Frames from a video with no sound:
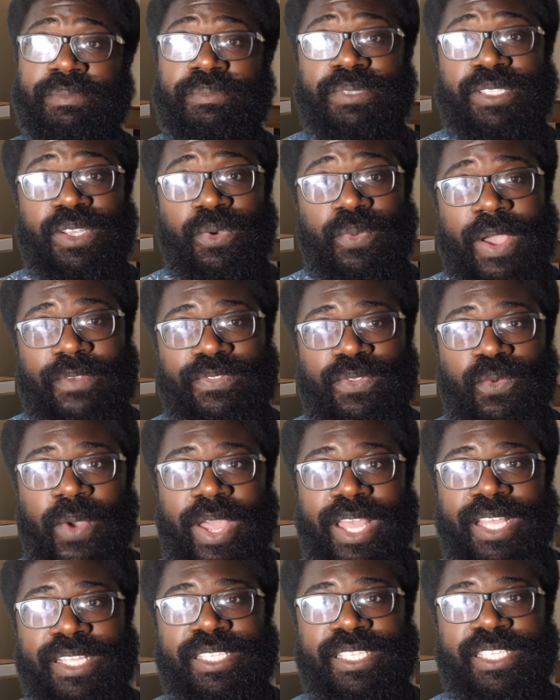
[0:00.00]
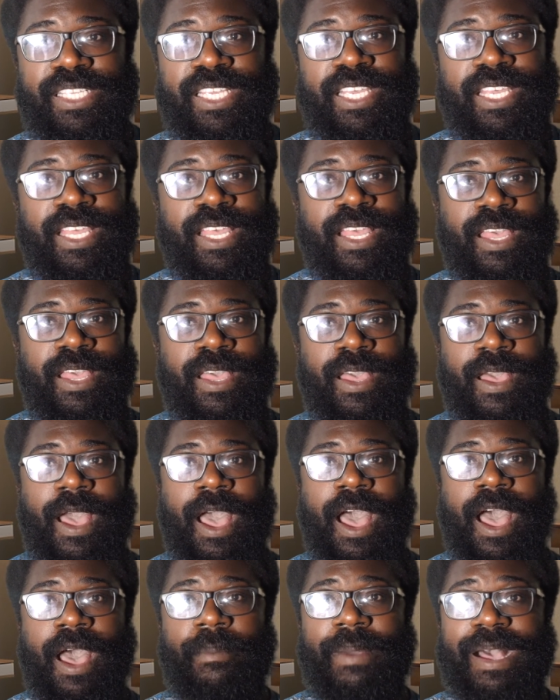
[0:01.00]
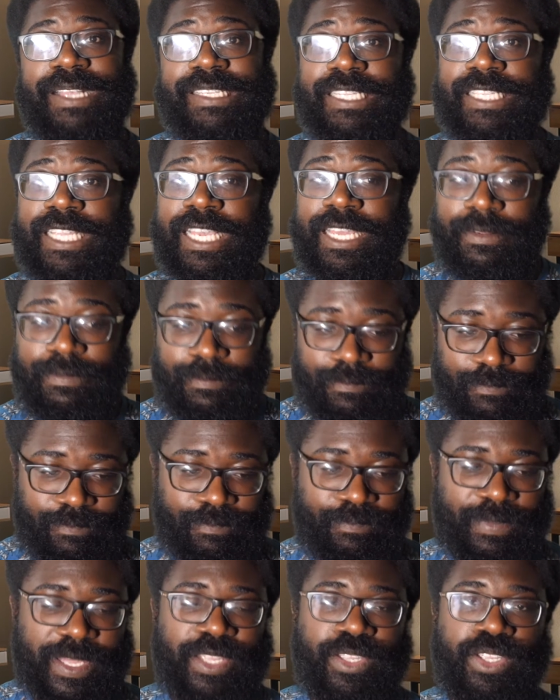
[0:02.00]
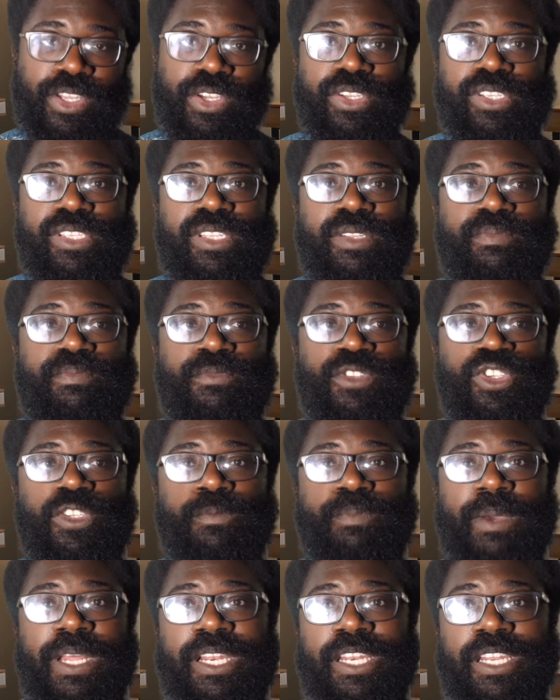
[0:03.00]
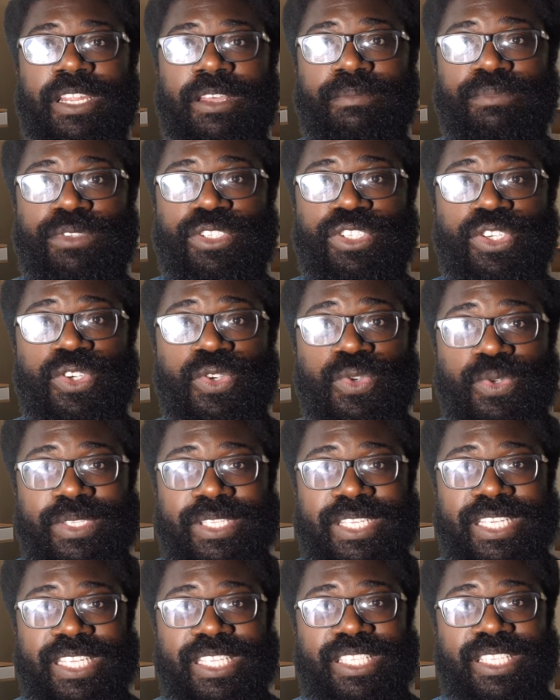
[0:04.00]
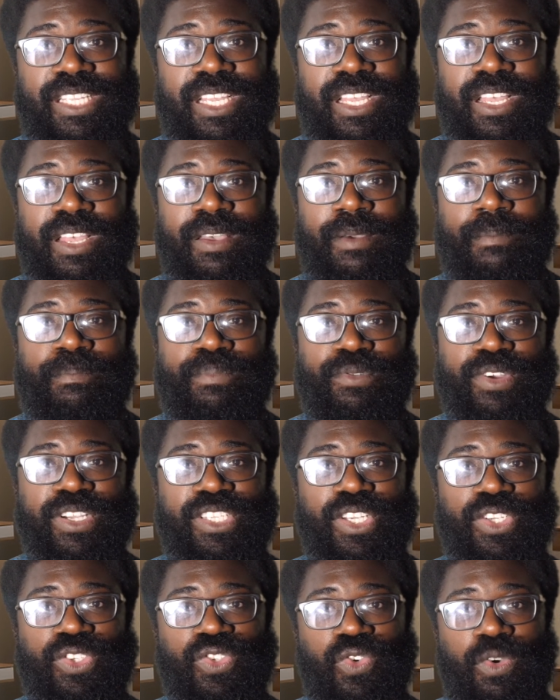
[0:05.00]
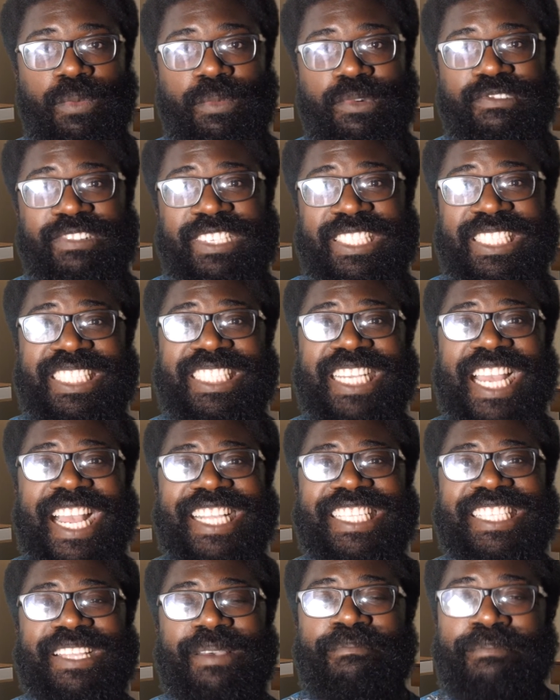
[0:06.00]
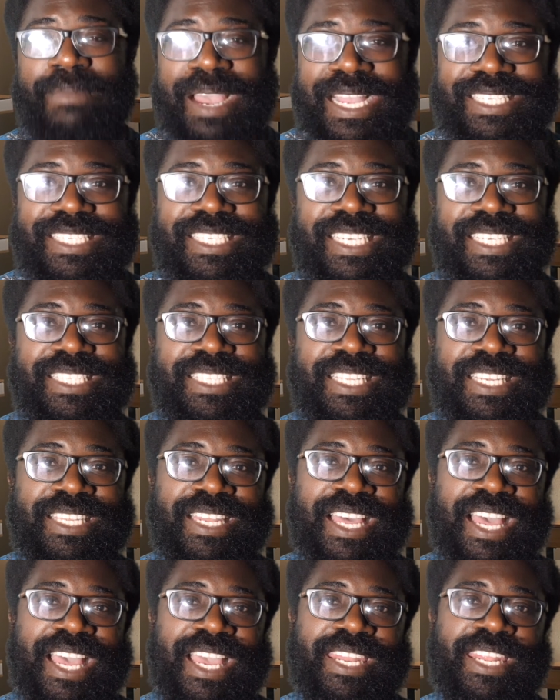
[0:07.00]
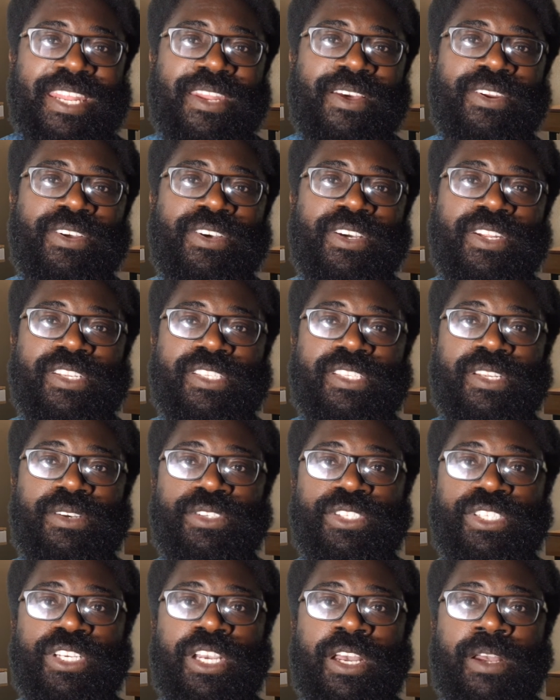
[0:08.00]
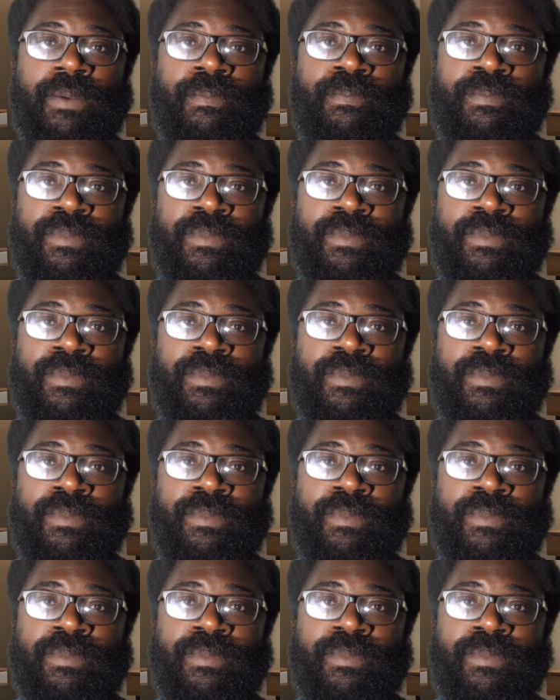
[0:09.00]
So we have to wait and see. But as I said, big news, Jude Bellingham chooses Borussia Dortmund, rejects Manchester United and Ole Gunnar Solskjaer